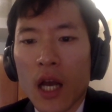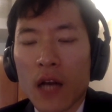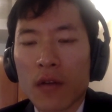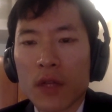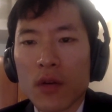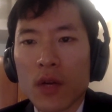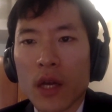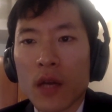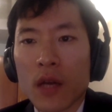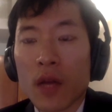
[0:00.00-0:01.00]

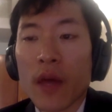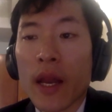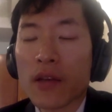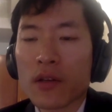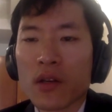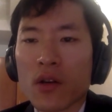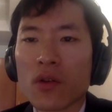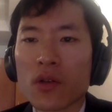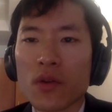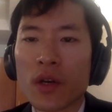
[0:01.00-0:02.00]
And that actually
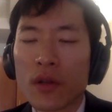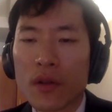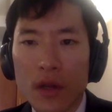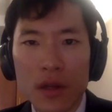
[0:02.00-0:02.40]
goes with